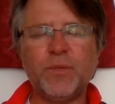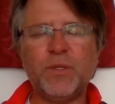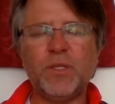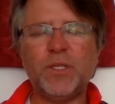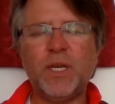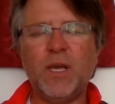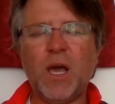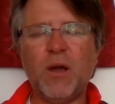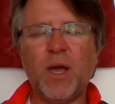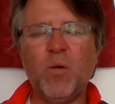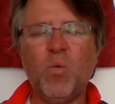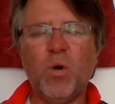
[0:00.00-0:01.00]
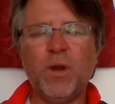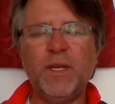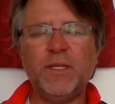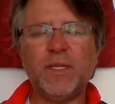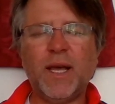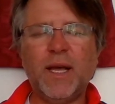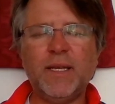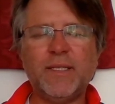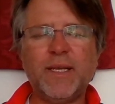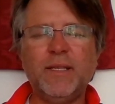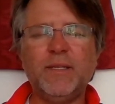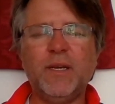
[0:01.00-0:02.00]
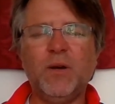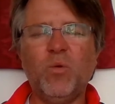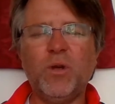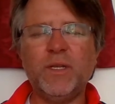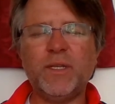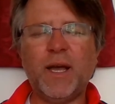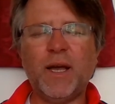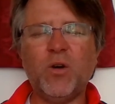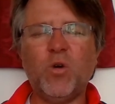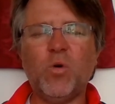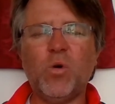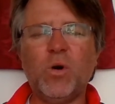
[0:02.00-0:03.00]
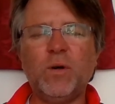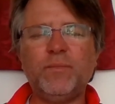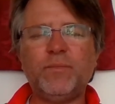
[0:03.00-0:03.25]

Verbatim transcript: to see okay what is our center what is our core